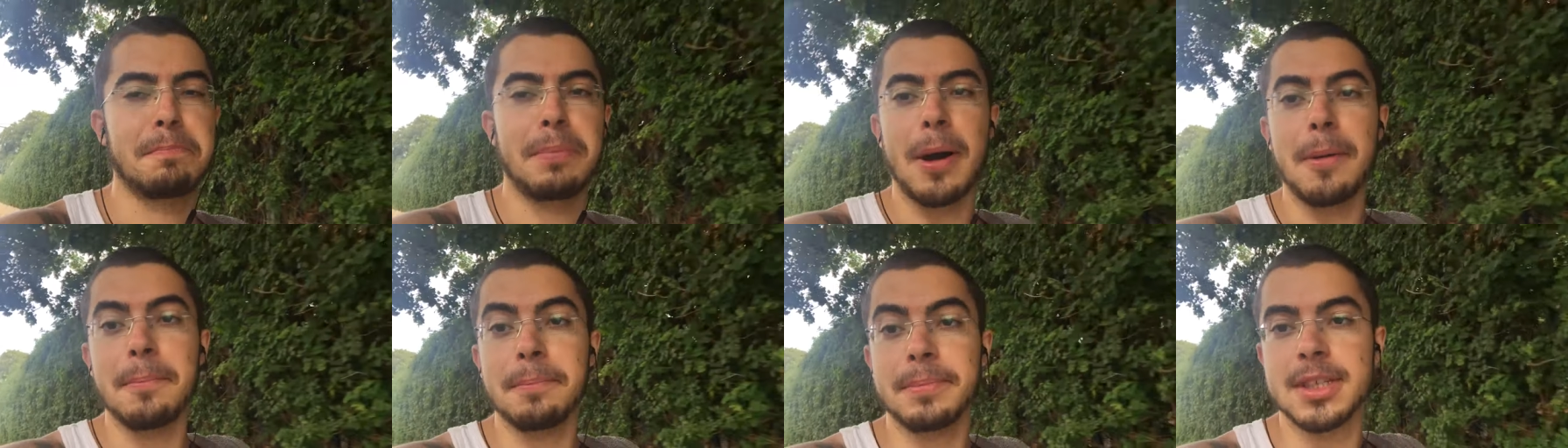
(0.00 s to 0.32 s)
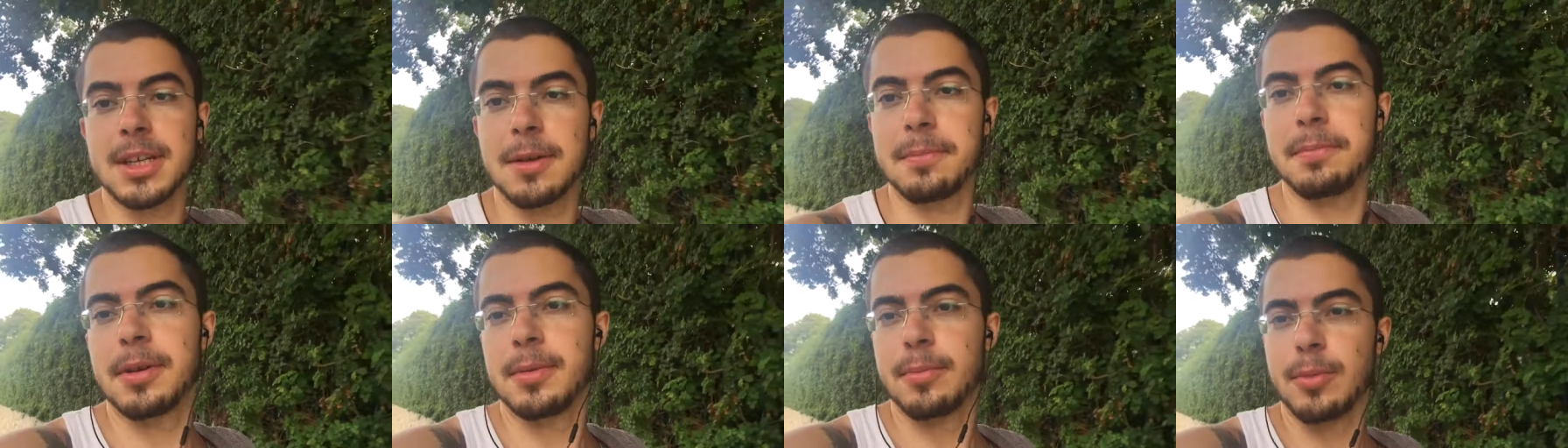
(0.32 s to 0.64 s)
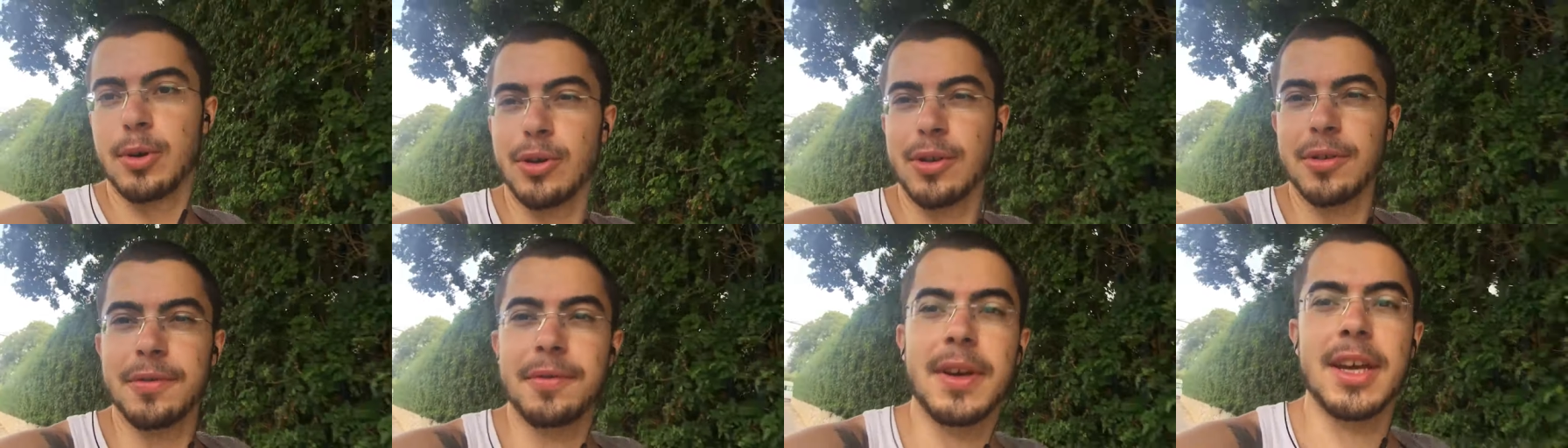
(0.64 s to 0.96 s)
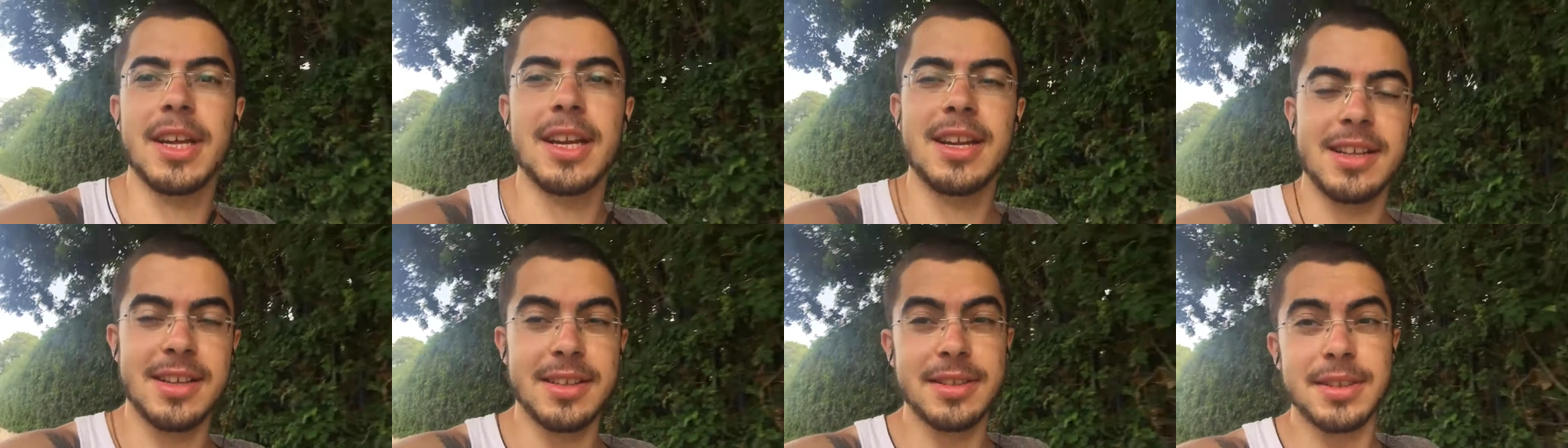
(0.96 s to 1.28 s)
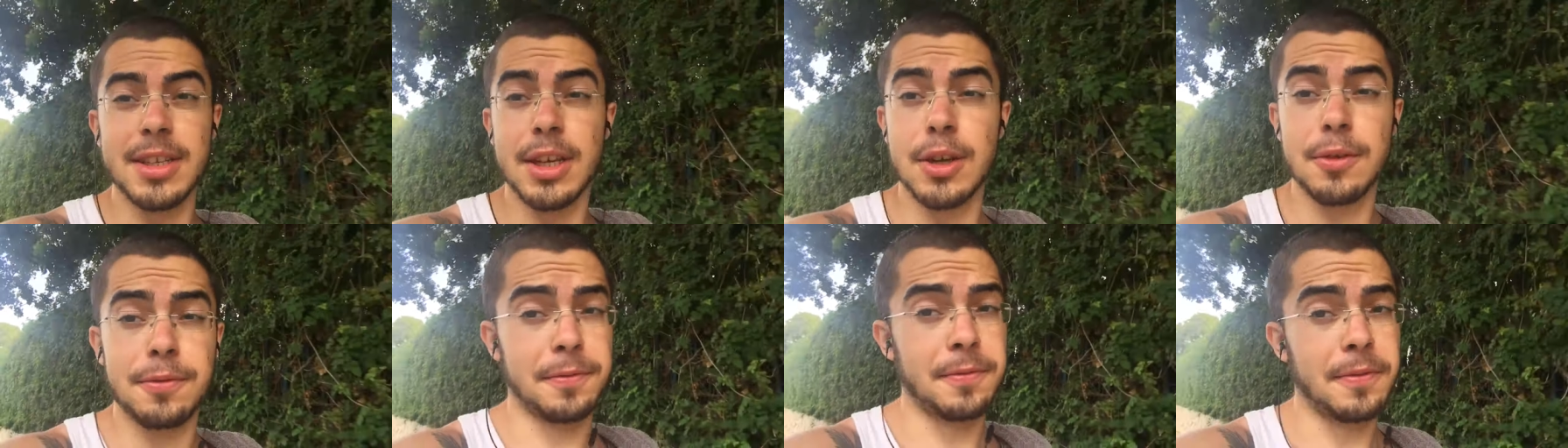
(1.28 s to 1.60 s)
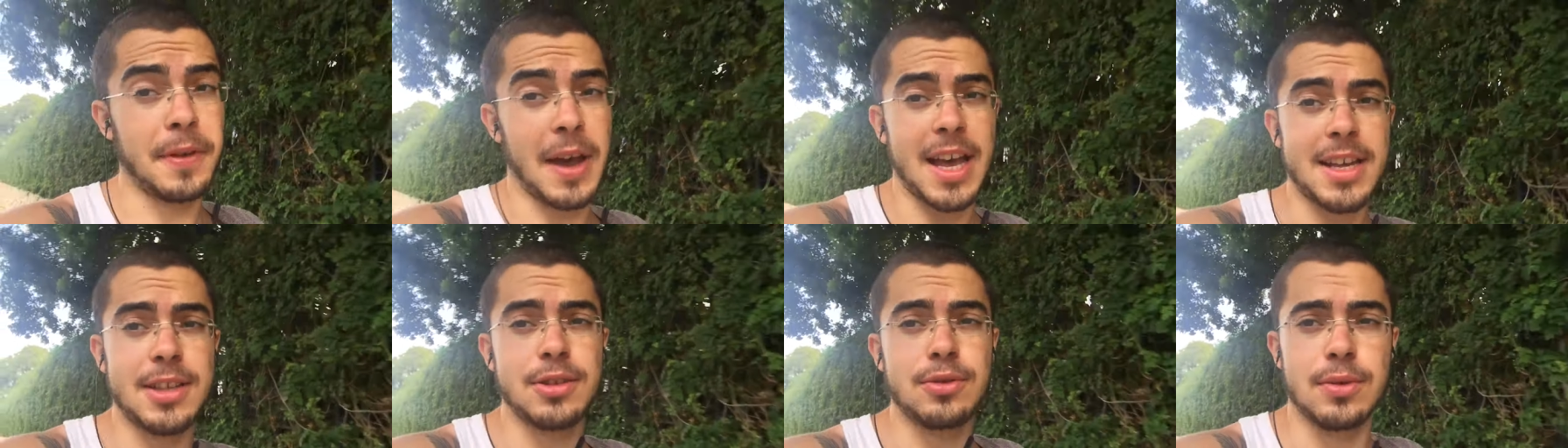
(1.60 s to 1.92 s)
pumped up and motivated and seek
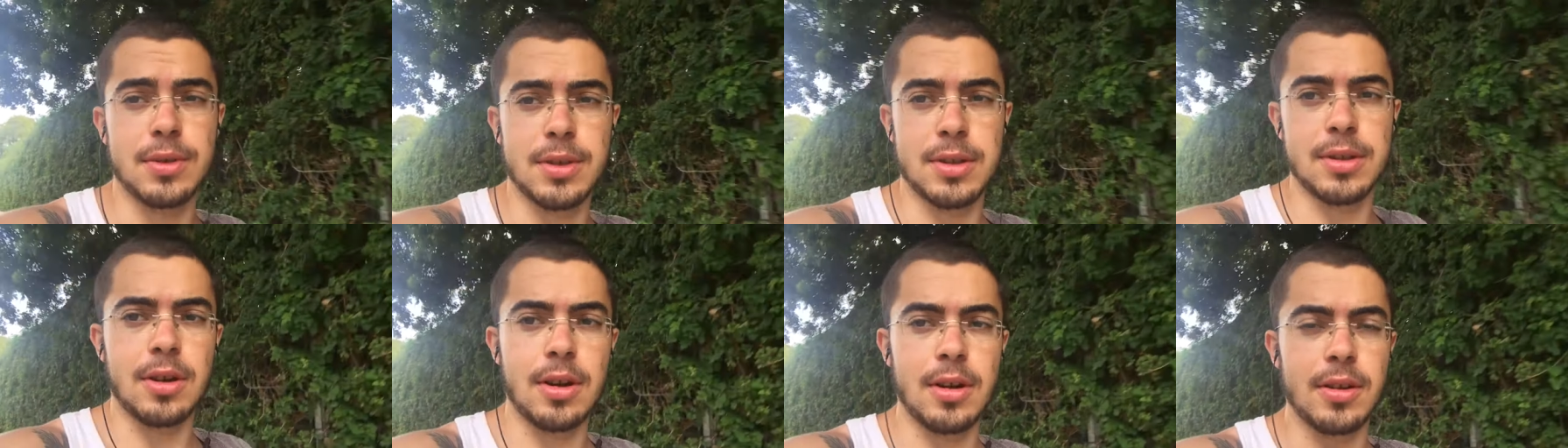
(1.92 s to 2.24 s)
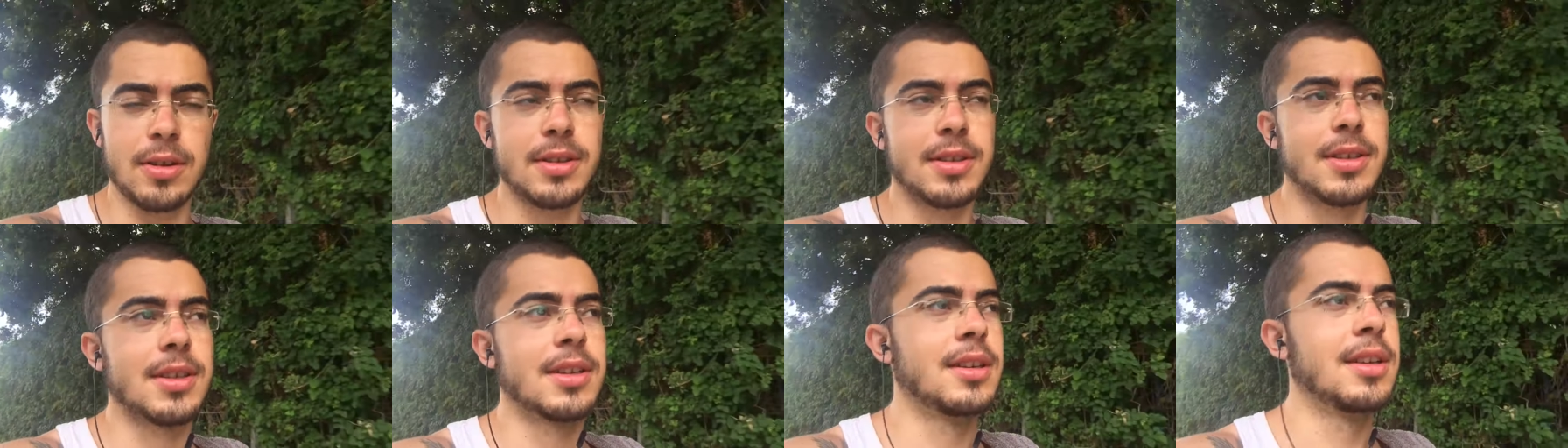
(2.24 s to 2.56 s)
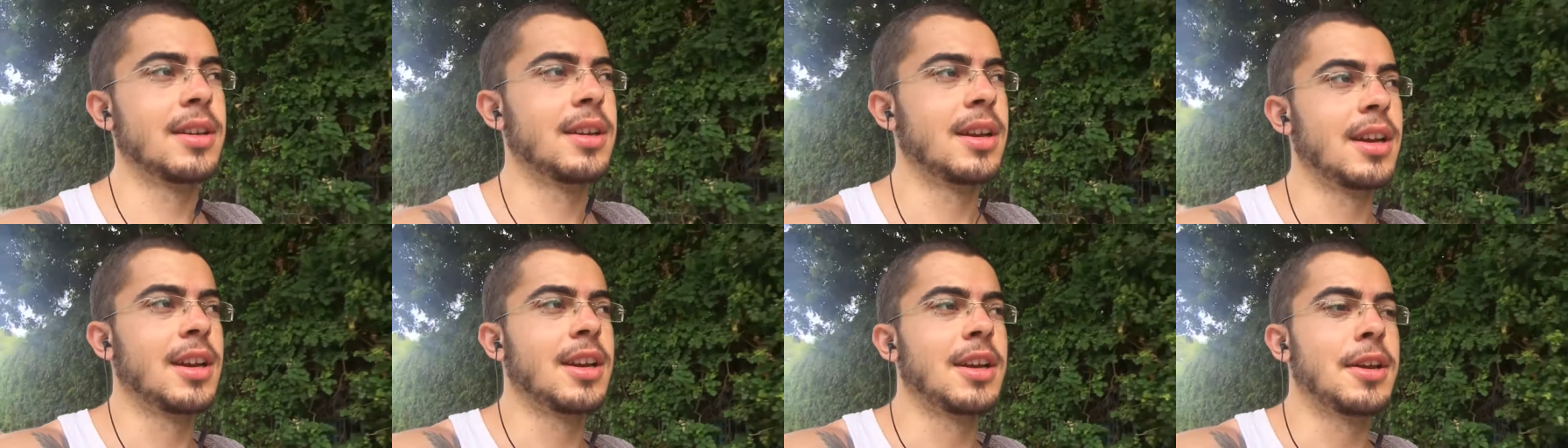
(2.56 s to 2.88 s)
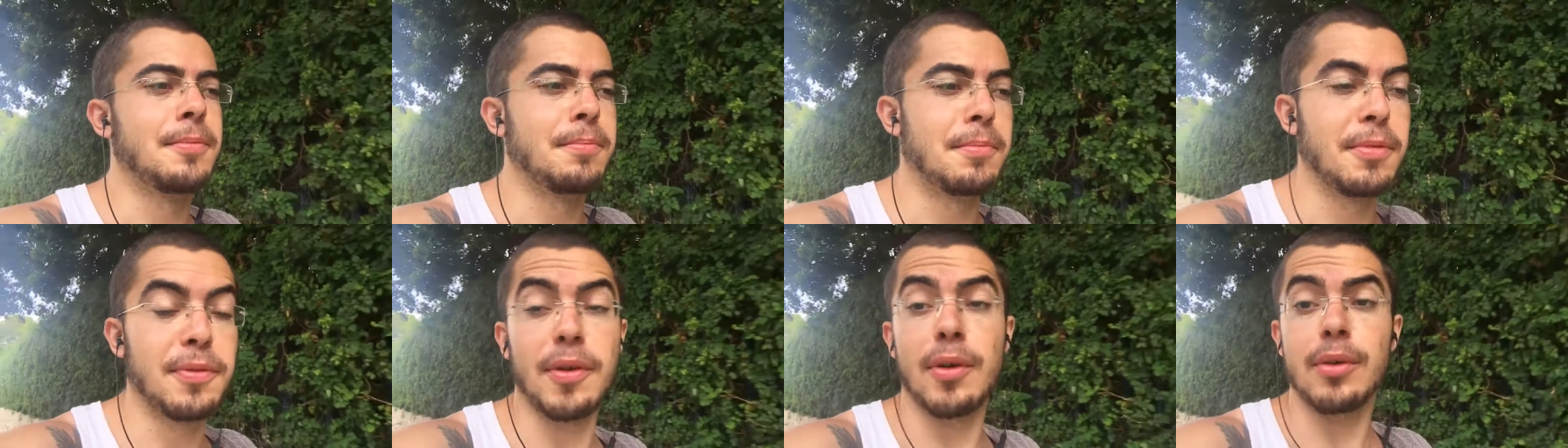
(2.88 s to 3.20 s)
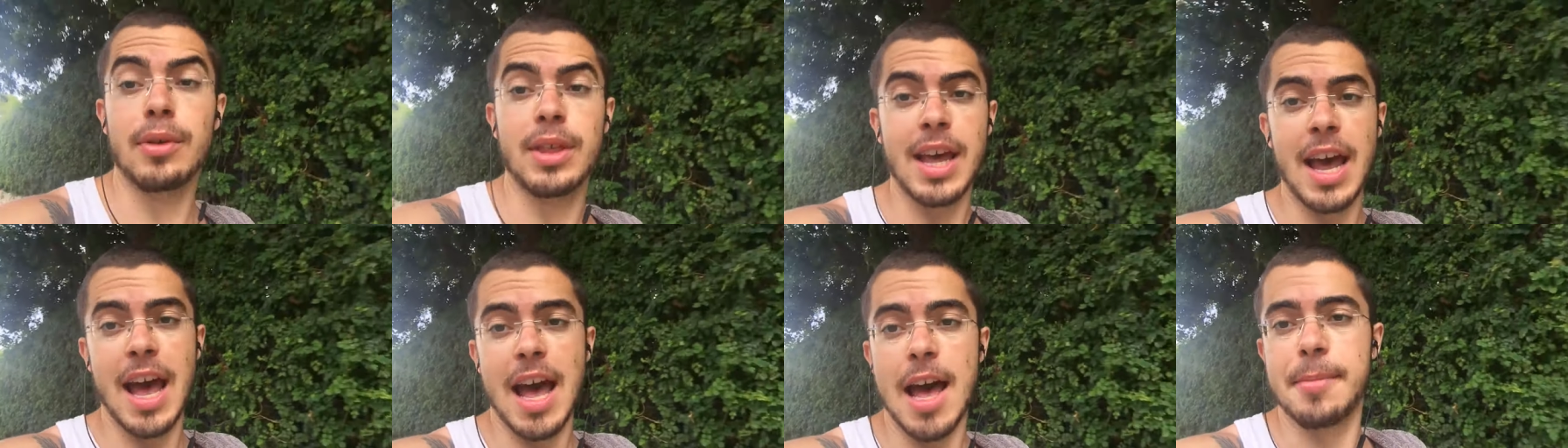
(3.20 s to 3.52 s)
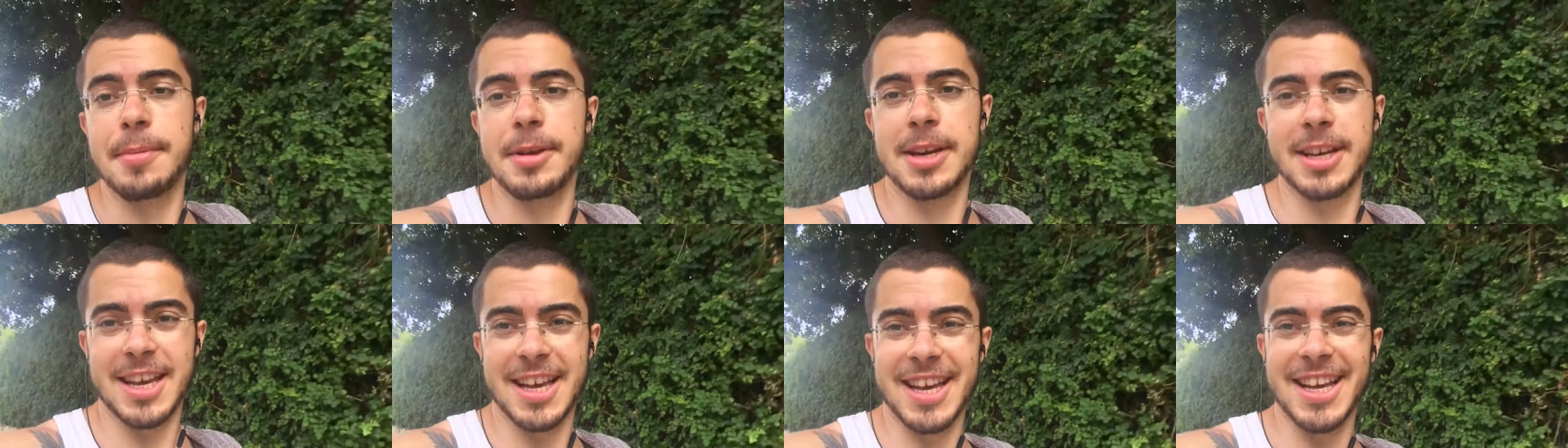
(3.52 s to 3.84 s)
fast results before the
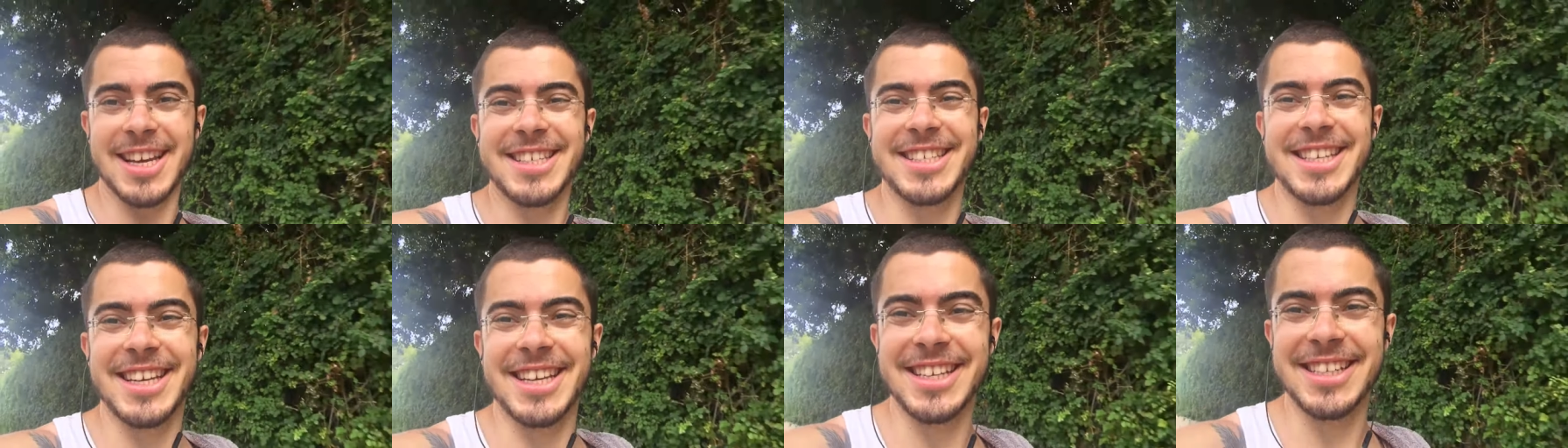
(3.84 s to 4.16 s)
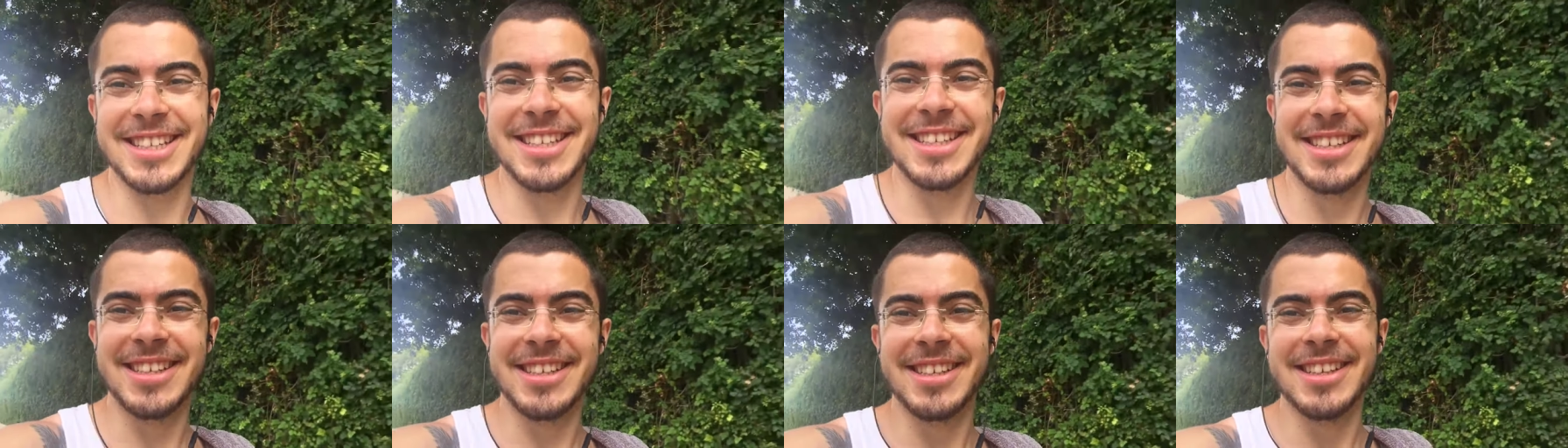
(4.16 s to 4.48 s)
habit kicks in.